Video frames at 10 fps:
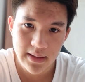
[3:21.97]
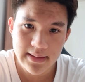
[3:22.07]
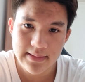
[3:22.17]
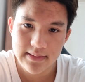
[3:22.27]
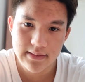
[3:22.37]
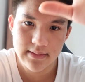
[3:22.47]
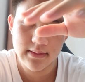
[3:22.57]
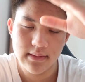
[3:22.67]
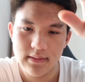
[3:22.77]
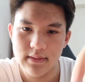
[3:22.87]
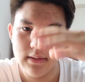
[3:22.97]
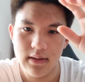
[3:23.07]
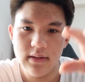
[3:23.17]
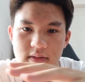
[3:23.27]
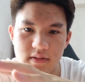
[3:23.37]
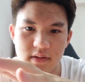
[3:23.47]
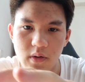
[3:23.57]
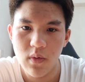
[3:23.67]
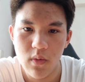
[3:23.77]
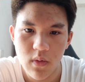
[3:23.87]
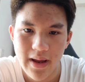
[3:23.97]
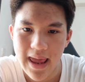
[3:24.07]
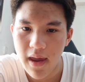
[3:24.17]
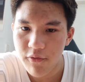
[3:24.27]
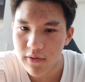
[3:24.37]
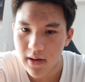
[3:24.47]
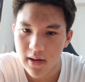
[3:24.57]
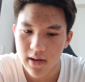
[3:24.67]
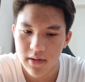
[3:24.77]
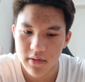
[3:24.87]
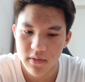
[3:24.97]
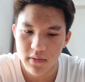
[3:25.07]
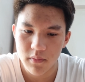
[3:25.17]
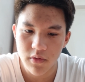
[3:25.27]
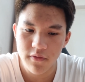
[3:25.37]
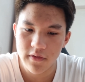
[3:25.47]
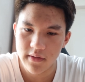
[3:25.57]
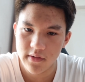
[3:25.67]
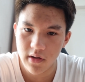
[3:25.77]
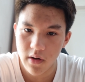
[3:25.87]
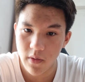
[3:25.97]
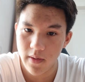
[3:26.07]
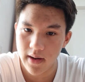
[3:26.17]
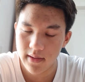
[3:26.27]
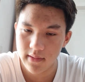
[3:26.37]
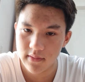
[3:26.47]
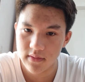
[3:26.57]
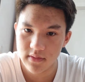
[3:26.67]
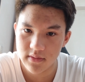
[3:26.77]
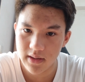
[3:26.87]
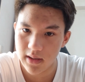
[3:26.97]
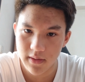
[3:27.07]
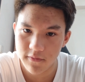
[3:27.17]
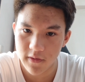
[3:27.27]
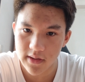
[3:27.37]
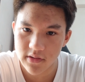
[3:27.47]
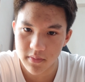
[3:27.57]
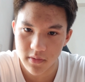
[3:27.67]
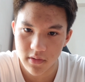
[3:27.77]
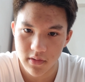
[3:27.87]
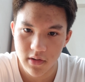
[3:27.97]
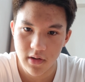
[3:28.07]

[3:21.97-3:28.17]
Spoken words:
it's so heavy, it moves slow, and it's inflexible.